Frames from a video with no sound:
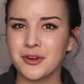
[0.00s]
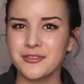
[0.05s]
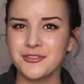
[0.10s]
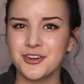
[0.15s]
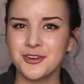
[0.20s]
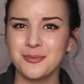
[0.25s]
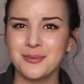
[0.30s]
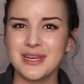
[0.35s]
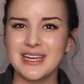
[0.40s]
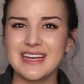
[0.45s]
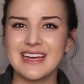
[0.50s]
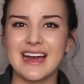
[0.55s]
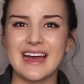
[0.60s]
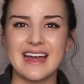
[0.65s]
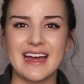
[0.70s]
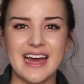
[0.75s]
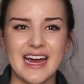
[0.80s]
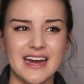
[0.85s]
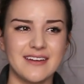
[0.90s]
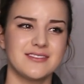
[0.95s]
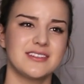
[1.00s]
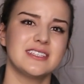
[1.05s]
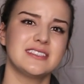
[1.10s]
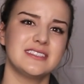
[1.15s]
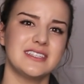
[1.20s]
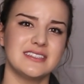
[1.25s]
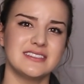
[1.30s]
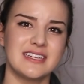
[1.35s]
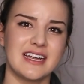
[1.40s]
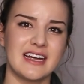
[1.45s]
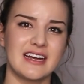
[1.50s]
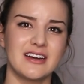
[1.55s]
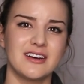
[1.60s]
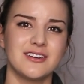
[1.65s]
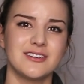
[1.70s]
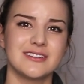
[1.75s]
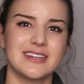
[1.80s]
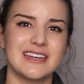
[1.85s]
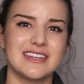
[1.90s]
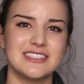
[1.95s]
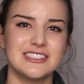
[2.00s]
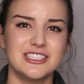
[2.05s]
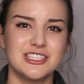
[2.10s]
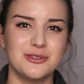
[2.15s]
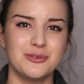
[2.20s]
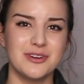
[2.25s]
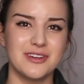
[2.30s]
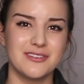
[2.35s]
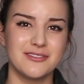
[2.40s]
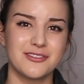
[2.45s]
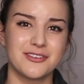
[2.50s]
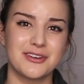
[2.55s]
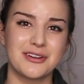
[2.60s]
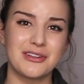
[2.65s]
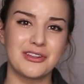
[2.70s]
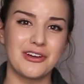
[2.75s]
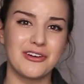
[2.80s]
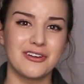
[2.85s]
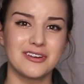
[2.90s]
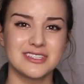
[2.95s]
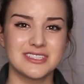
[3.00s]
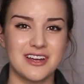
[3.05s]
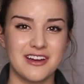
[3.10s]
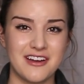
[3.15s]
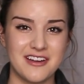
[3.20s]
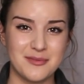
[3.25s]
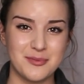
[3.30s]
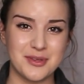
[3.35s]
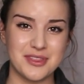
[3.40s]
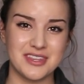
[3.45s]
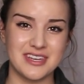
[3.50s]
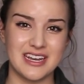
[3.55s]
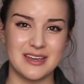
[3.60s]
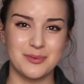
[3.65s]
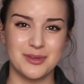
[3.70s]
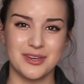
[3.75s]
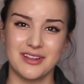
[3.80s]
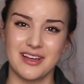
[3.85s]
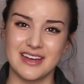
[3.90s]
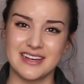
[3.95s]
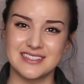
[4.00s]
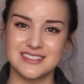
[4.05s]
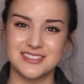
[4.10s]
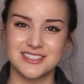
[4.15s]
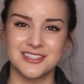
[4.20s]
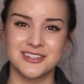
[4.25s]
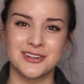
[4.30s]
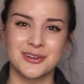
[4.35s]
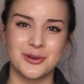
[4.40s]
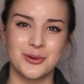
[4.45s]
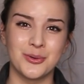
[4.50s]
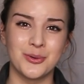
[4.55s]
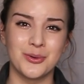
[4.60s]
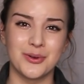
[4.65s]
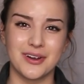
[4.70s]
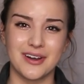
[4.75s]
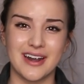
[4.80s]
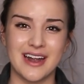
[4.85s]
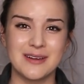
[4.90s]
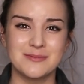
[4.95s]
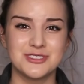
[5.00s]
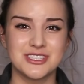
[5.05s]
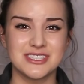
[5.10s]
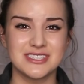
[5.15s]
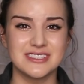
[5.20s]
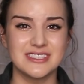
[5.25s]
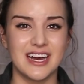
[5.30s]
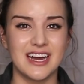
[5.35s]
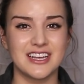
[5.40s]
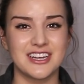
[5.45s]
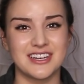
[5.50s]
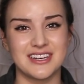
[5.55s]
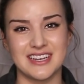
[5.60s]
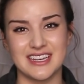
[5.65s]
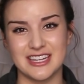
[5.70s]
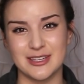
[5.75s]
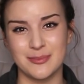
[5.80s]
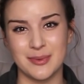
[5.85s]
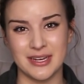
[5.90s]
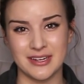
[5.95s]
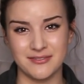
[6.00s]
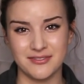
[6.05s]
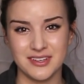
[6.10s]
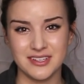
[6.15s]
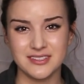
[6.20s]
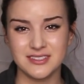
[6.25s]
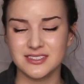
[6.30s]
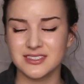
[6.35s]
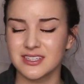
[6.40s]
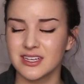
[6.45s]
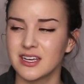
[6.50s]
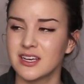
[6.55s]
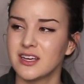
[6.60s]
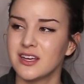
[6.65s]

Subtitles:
for me. I have to sit down and do it for a long time with a nebulizer, or I'm just not going to get the benefits.